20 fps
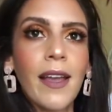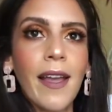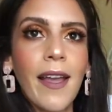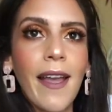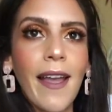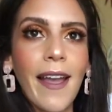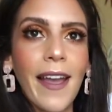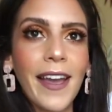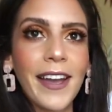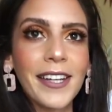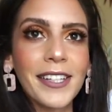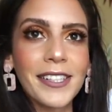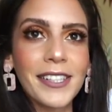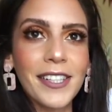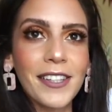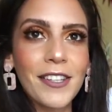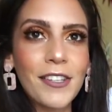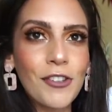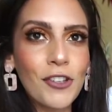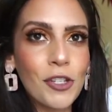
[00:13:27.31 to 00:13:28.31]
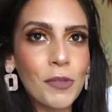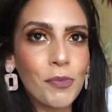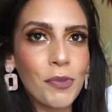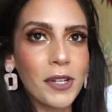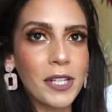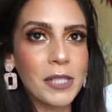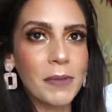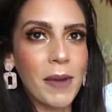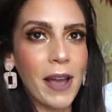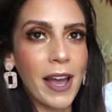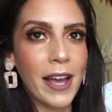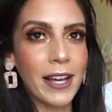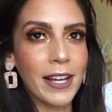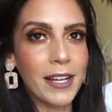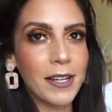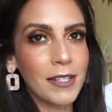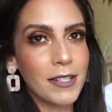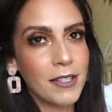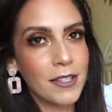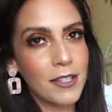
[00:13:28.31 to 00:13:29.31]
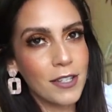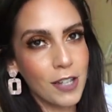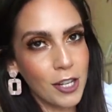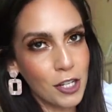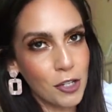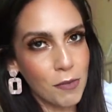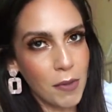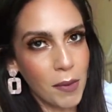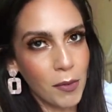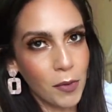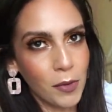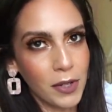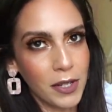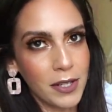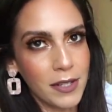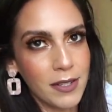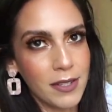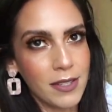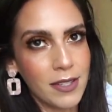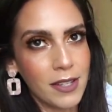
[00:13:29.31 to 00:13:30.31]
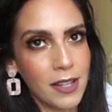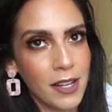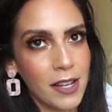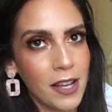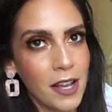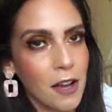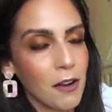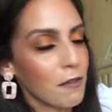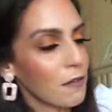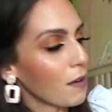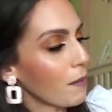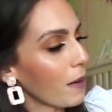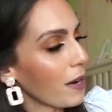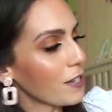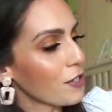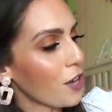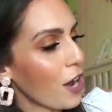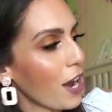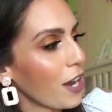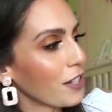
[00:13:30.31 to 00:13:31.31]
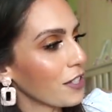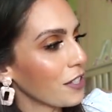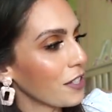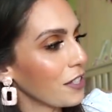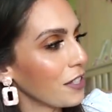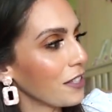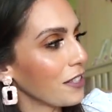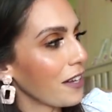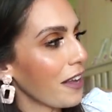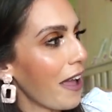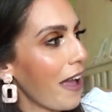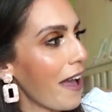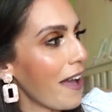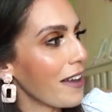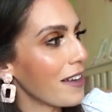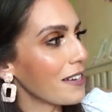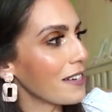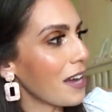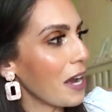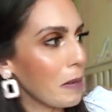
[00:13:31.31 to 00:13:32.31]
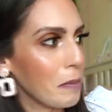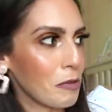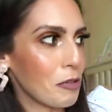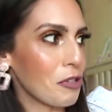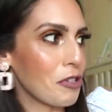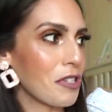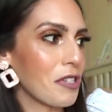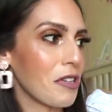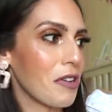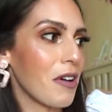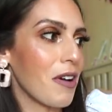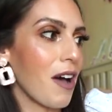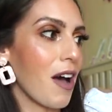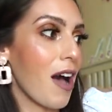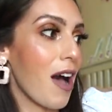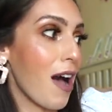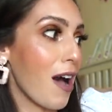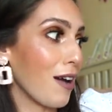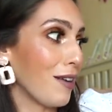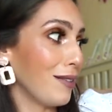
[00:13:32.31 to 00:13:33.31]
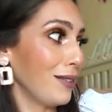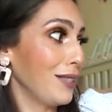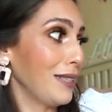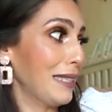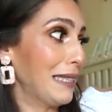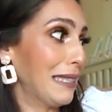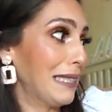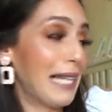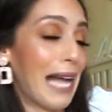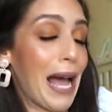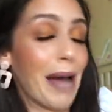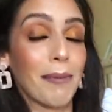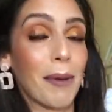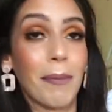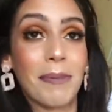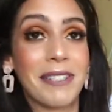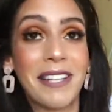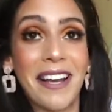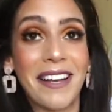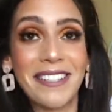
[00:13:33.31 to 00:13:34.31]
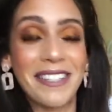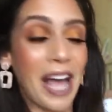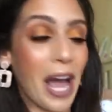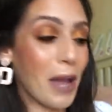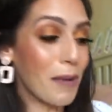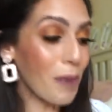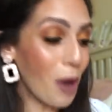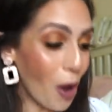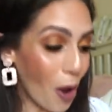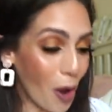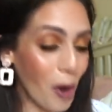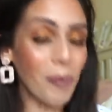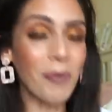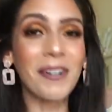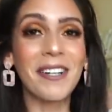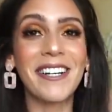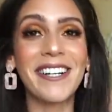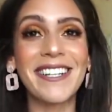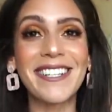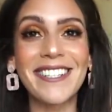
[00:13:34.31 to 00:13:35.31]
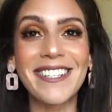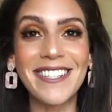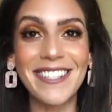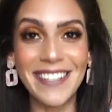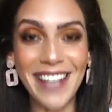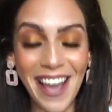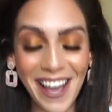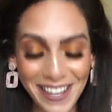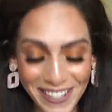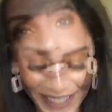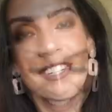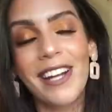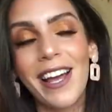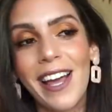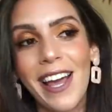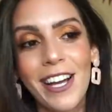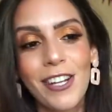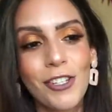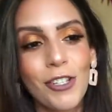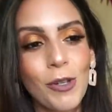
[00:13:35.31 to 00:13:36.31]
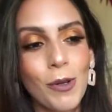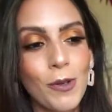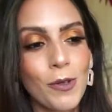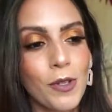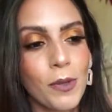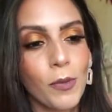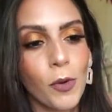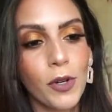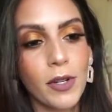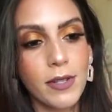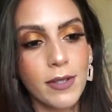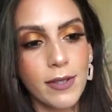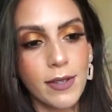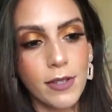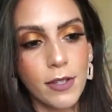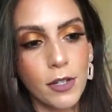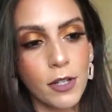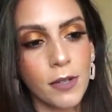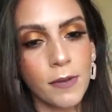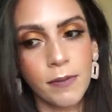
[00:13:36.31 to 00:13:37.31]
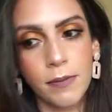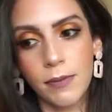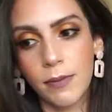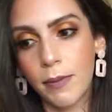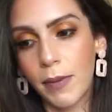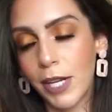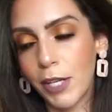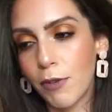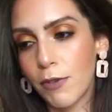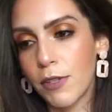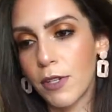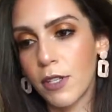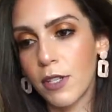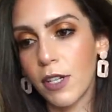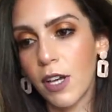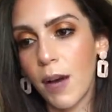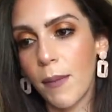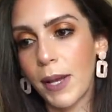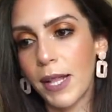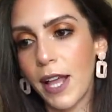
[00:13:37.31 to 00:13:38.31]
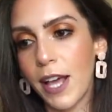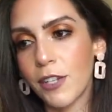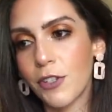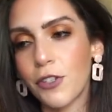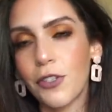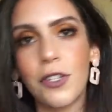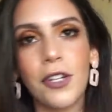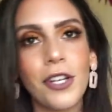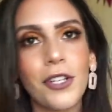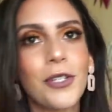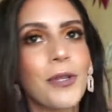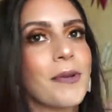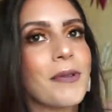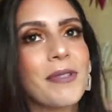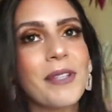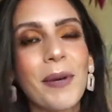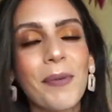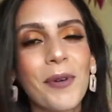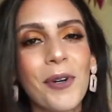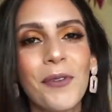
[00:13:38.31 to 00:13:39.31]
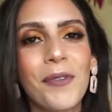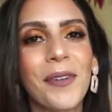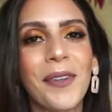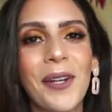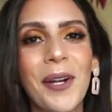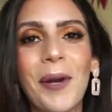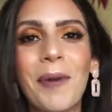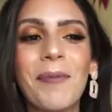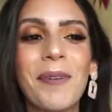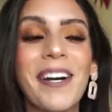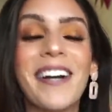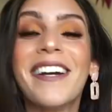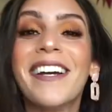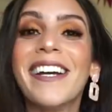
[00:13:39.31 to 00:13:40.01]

and this just brings back such memories from my childhood and I'm just I'm obsessed I'm obsessed I actually also bought a scissor but I used it to cut my lashes today so it's somewhere over there but